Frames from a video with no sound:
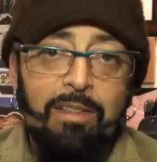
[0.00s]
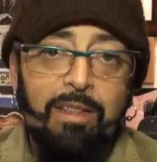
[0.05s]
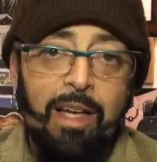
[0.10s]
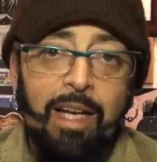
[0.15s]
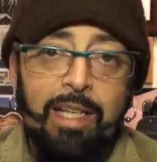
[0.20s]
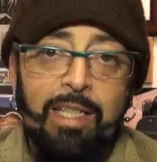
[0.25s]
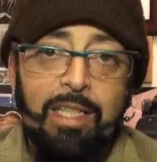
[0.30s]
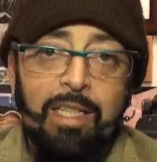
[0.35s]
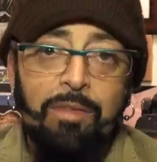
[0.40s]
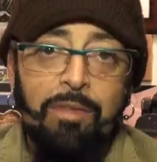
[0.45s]

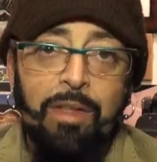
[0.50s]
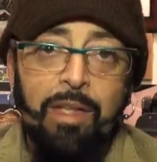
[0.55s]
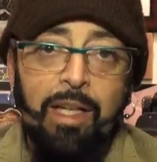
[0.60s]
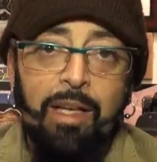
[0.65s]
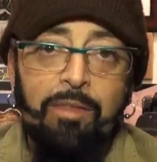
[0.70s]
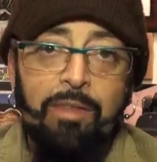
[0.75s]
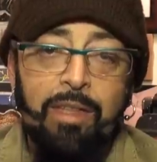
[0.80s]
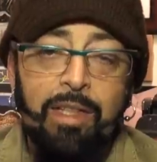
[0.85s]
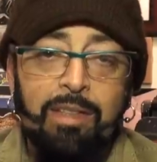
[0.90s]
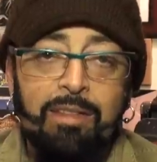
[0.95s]
scientific
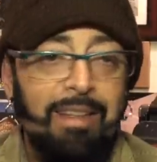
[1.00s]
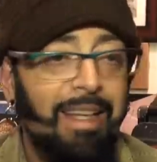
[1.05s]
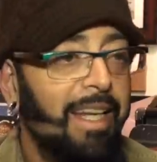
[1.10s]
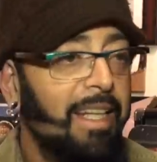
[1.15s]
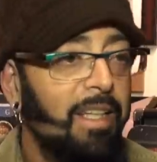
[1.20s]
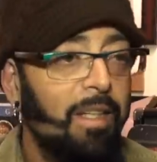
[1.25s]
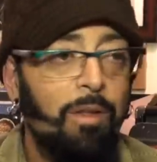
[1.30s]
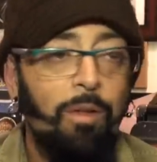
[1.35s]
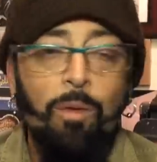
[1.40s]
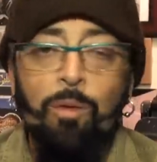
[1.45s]
evidence,
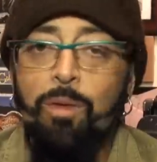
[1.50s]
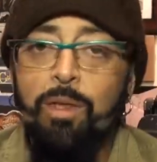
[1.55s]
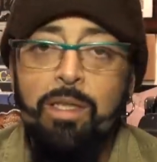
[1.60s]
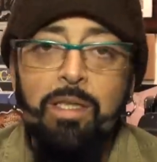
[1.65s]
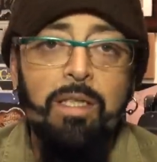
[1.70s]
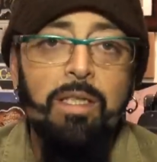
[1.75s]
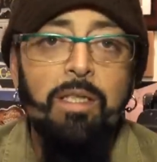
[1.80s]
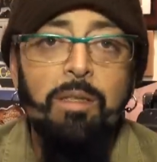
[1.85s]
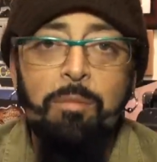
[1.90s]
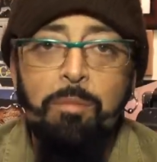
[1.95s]
and you don't
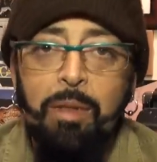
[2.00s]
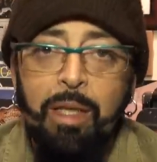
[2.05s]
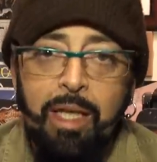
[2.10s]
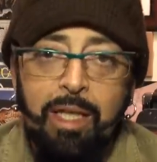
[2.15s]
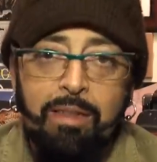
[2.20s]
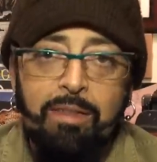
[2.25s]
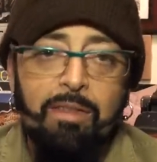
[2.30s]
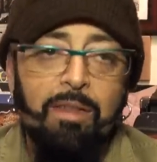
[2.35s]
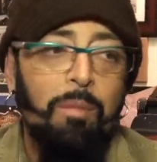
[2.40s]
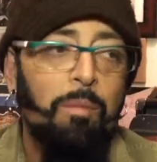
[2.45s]
listen to
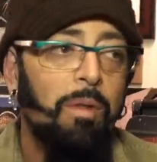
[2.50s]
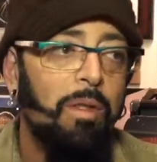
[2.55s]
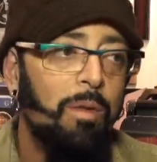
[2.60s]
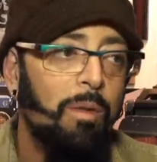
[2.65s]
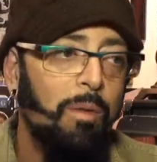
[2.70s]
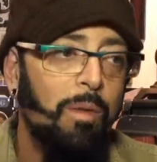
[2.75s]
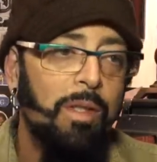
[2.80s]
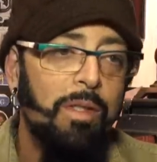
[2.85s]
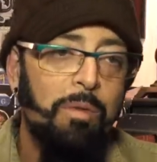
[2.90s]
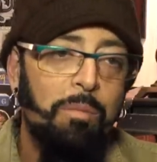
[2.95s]
me, someone
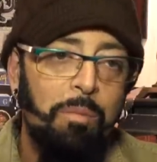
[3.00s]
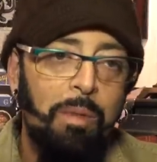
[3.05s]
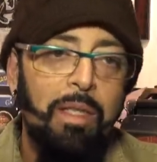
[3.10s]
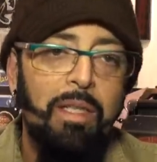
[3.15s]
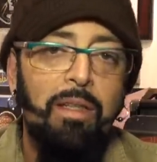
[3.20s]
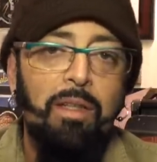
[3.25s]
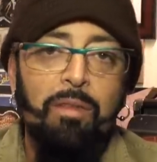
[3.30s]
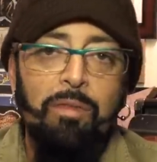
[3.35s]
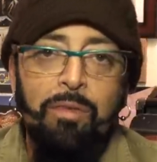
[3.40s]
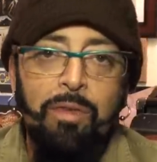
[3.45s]
who has
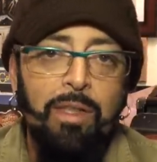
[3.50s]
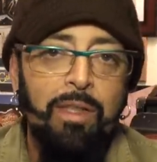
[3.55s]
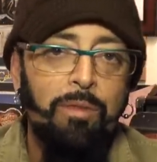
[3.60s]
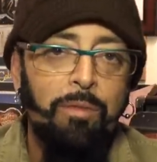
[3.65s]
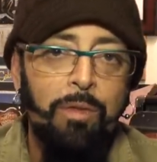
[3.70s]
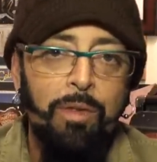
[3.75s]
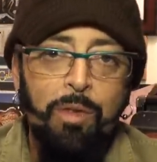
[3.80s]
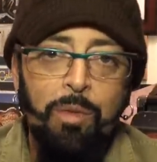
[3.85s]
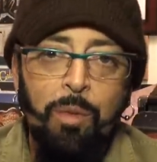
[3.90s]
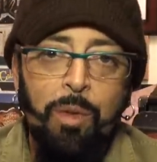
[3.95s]
been in the
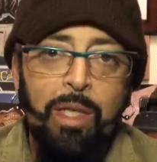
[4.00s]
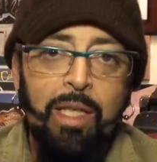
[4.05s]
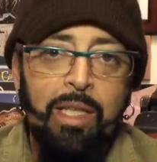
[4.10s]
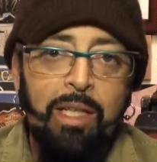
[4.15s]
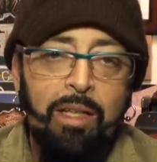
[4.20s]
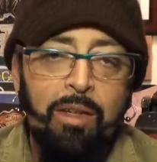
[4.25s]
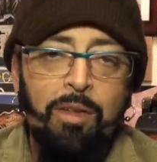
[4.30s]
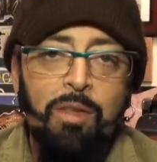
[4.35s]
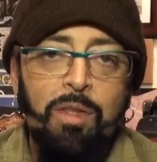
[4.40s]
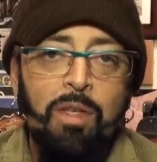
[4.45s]
field for 20
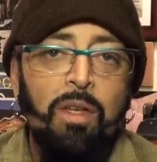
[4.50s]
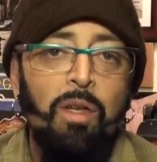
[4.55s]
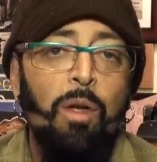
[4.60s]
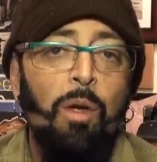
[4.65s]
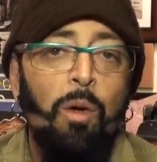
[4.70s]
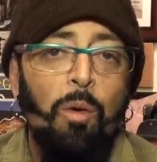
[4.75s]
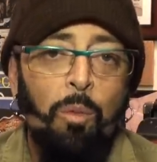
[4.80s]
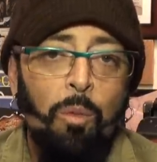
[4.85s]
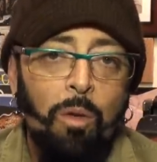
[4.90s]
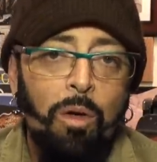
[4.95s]
years
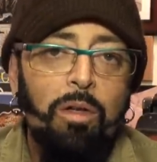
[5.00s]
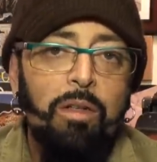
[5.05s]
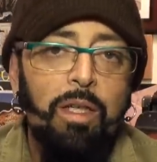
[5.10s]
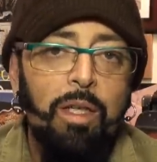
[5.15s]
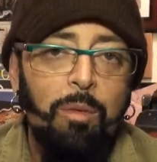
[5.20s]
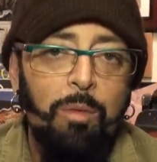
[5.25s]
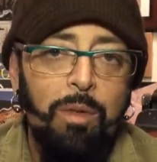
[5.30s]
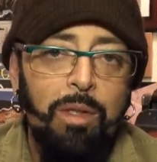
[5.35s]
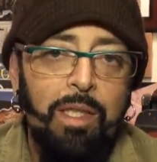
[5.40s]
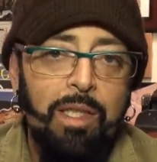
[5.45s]

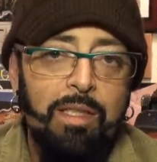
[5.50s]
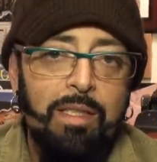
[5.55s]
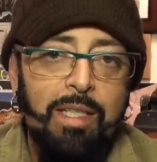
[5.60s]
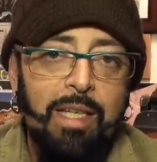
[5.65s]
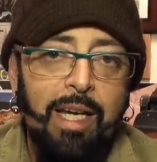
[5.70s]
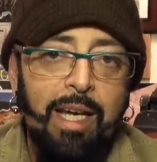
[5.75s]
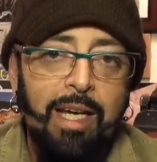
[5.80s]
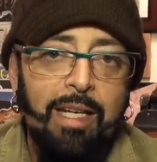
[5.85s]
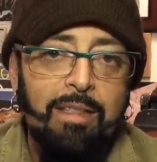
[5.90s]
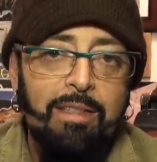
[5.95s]
working with these
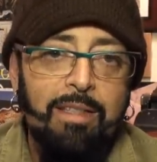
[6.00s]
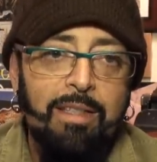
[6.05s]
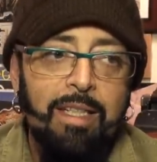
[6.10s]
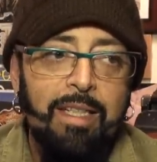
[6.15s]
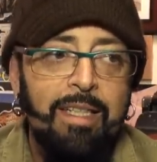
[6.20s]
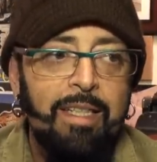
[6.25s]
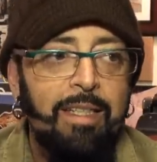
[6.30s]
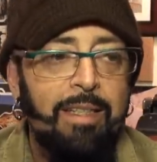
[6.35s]
cats,